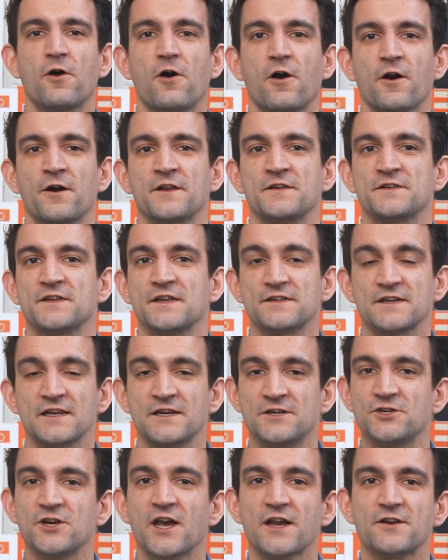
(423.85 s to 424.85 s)
harnesses,
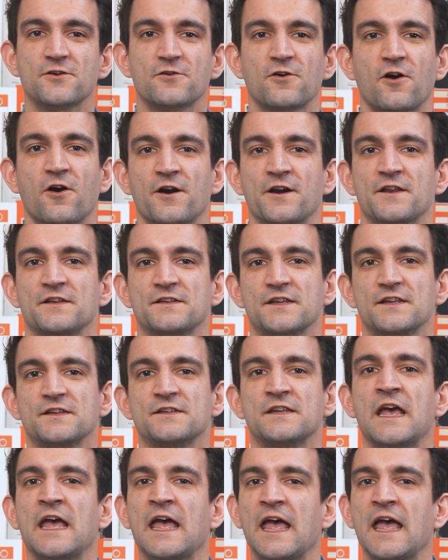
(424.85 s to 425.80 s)
injector harnesses,